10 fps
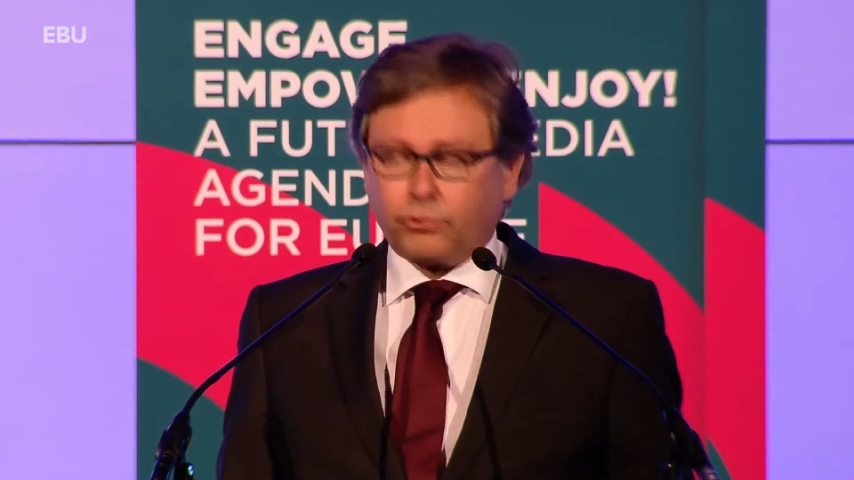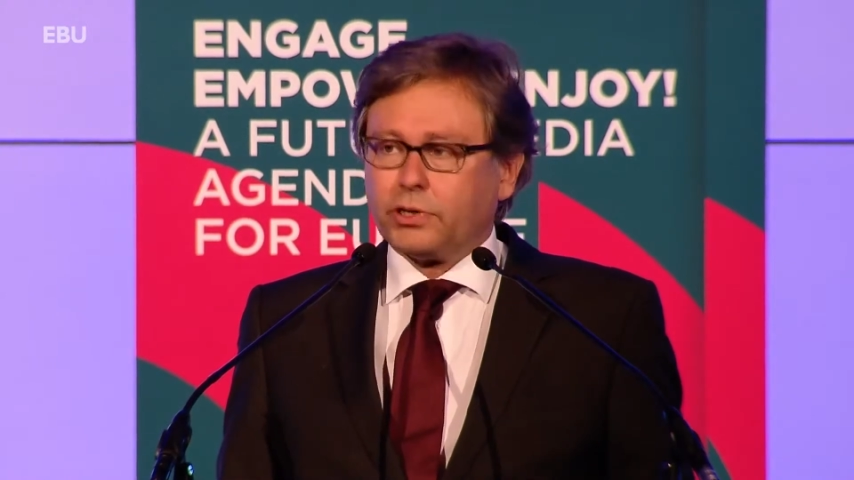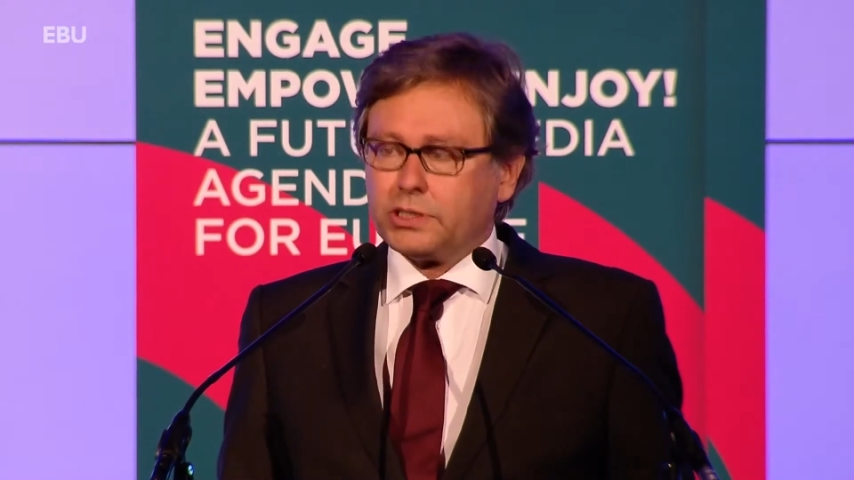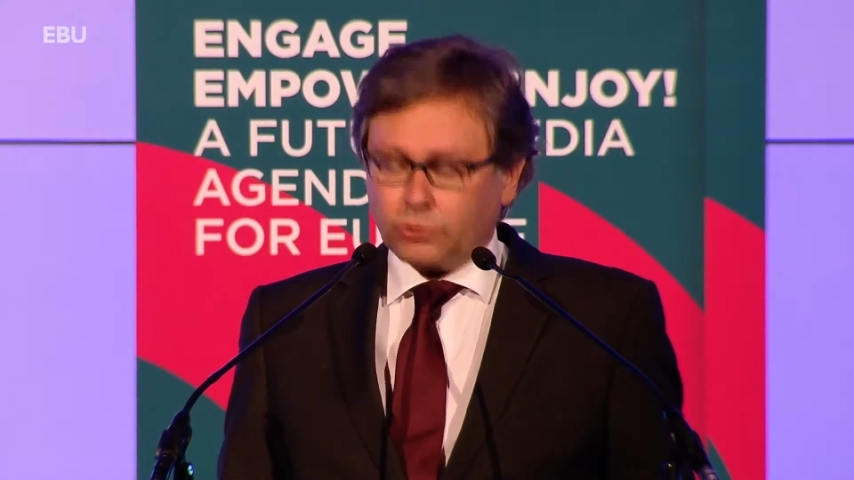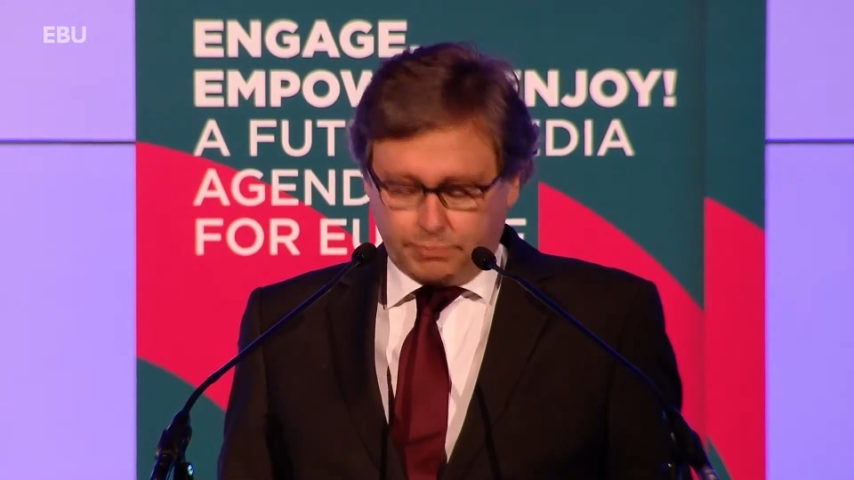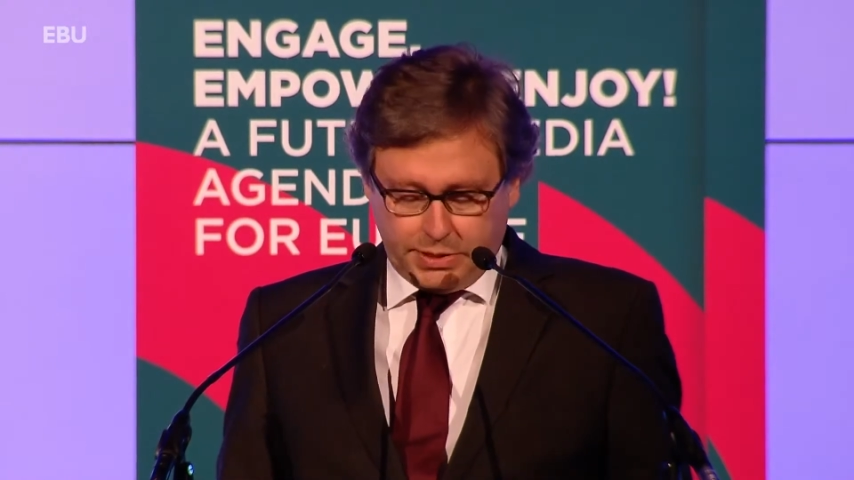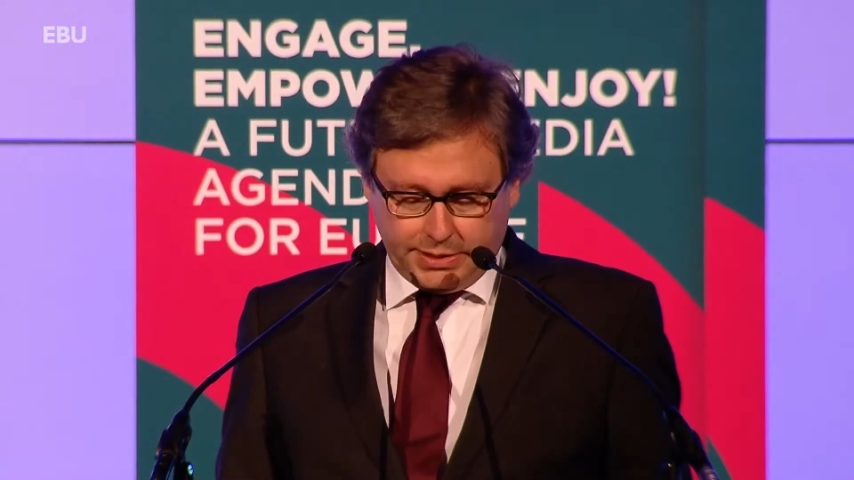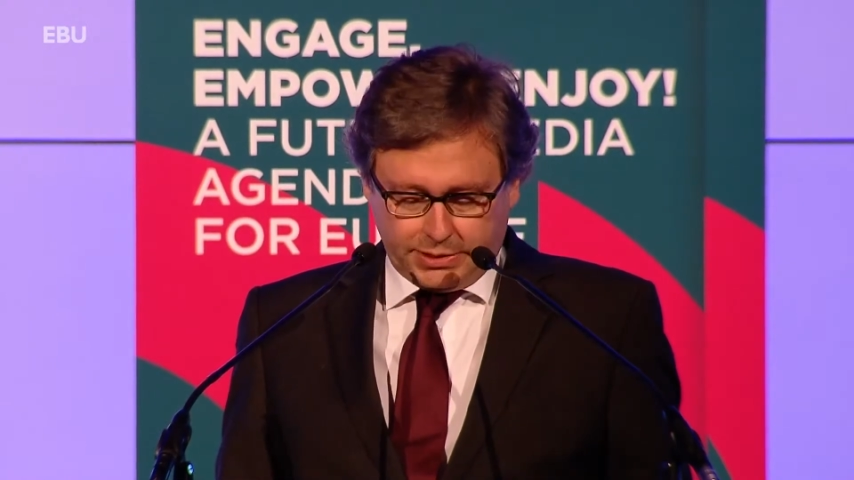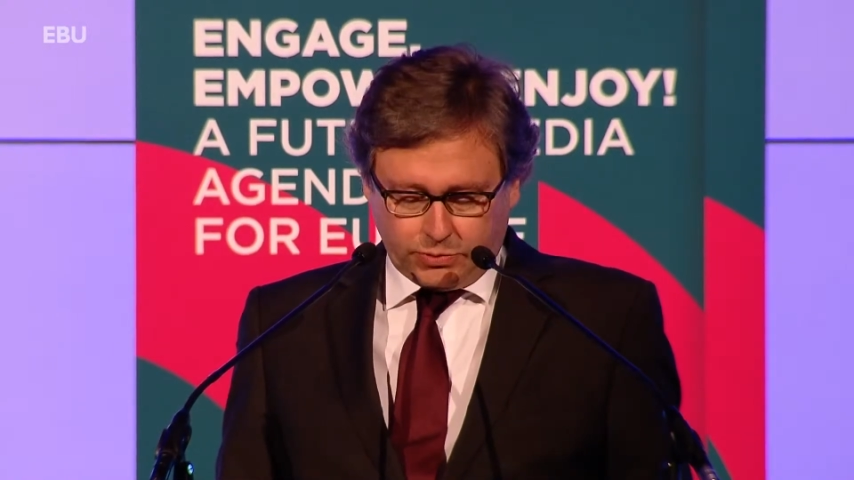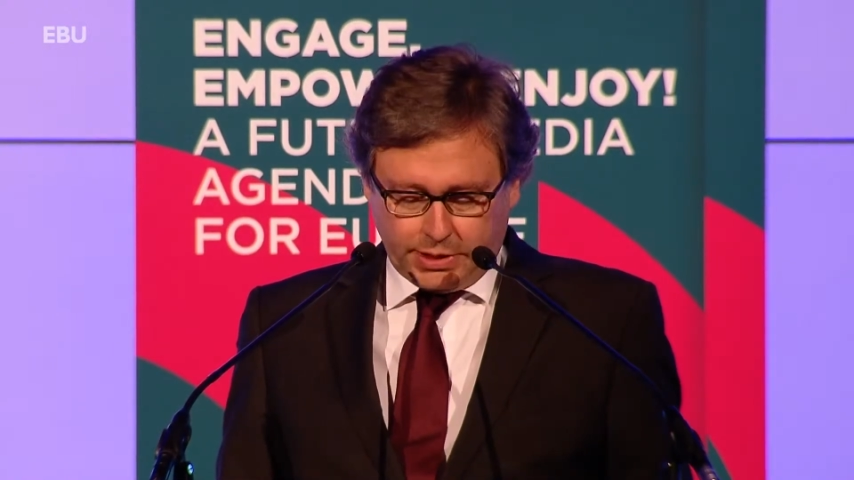for a
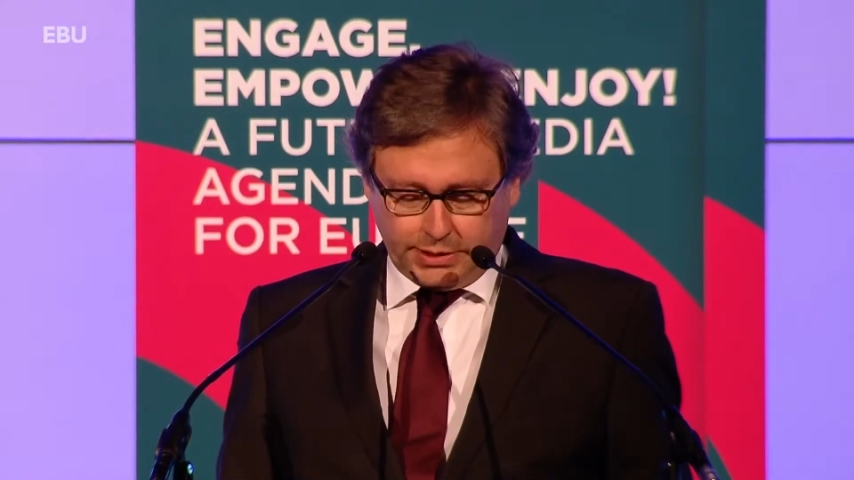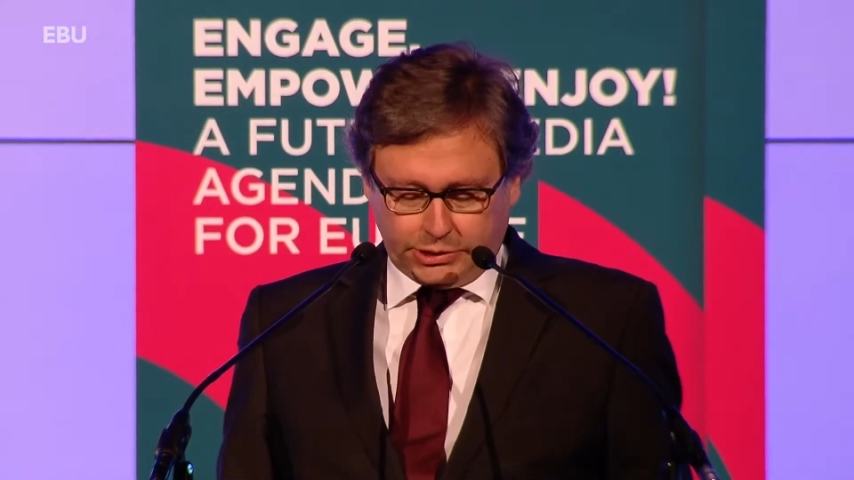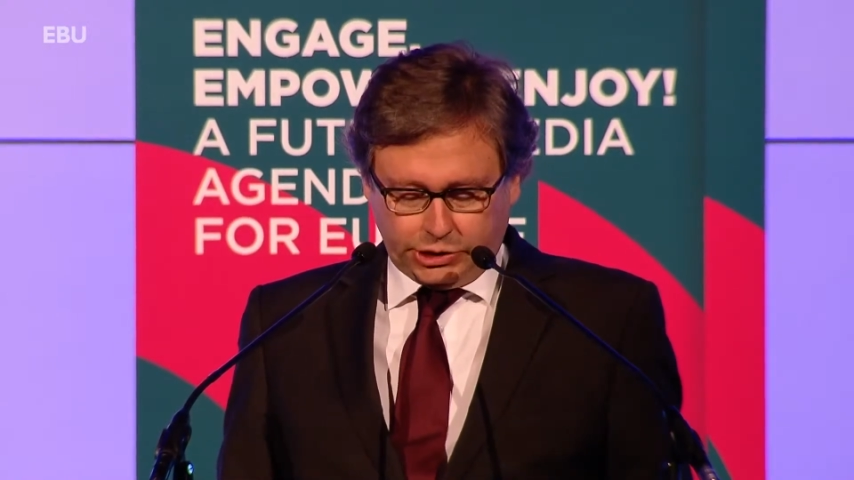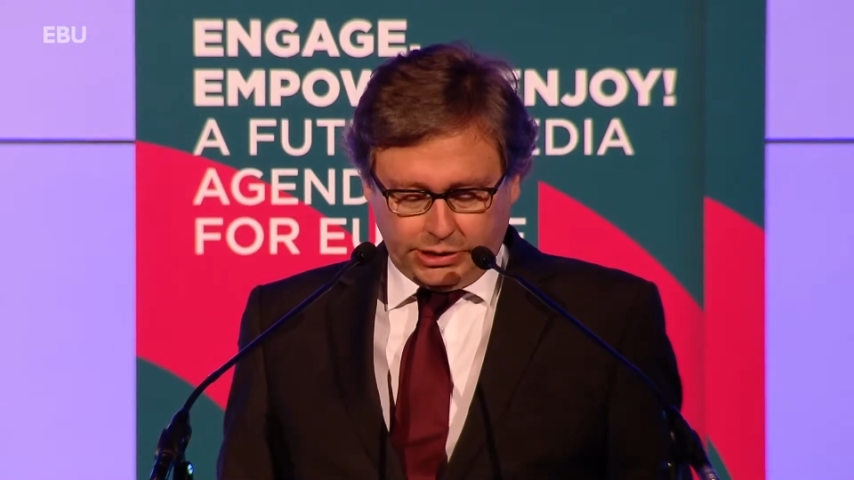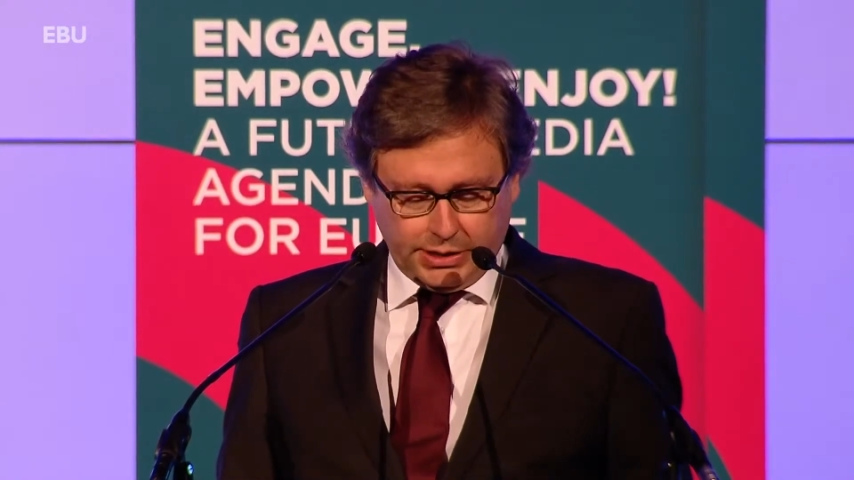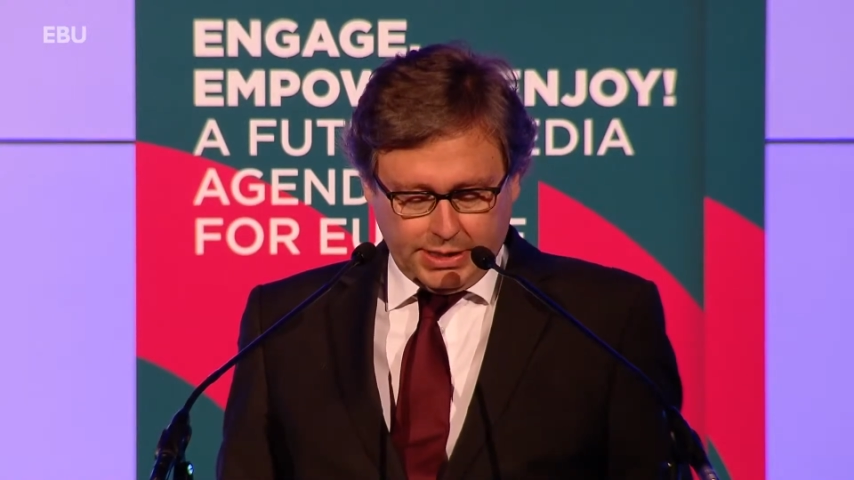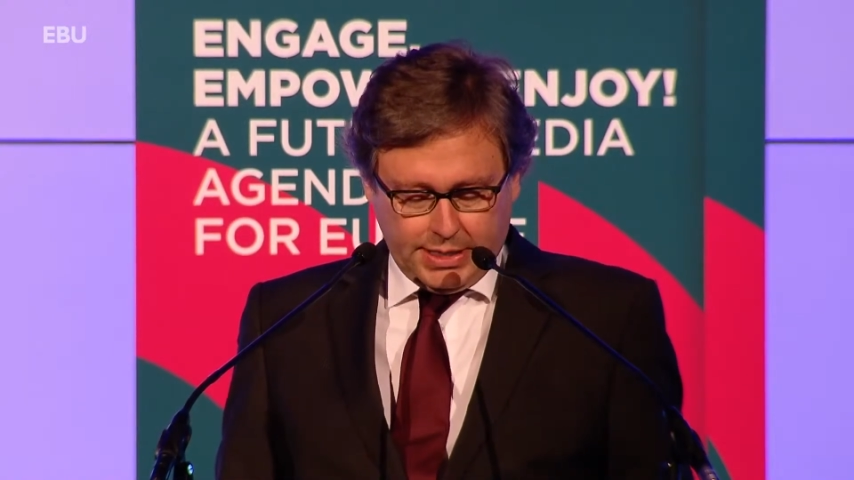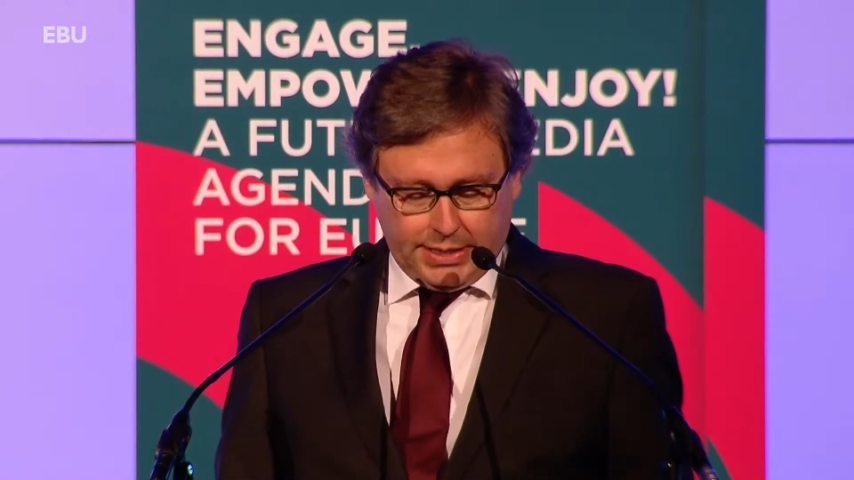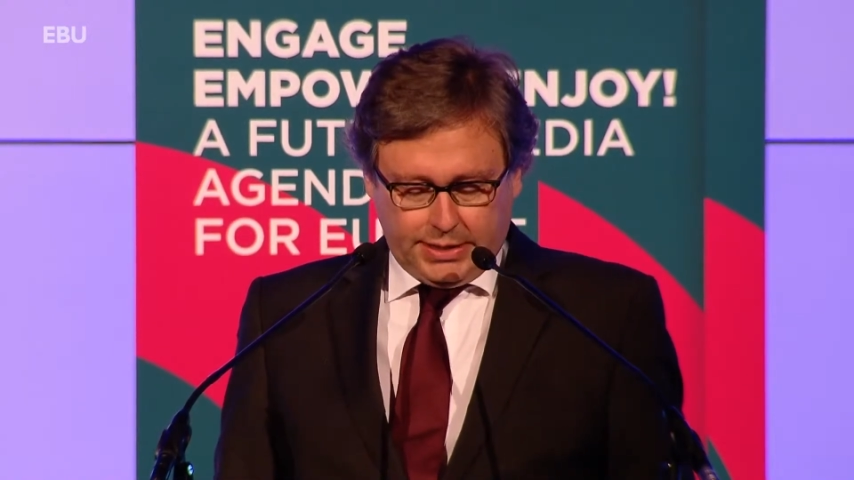European strategy